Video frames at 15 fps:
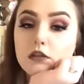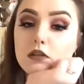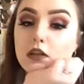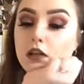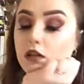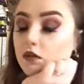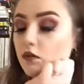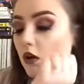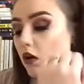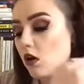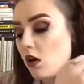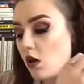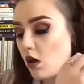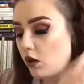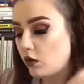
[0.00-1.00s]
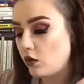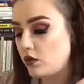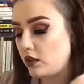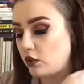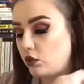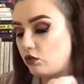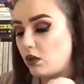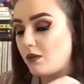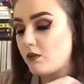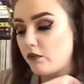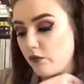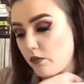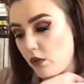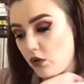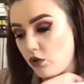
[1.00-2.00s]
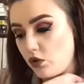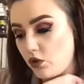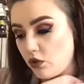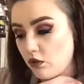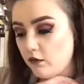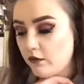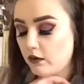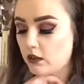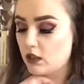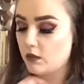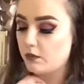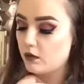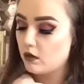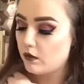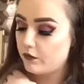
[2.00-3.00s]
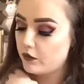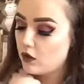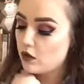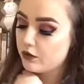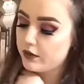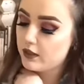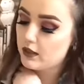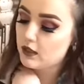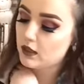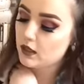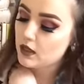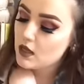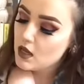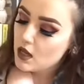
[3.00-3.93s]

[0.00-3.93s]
So here you've got those extremes of emotion, very typical of the Gothic.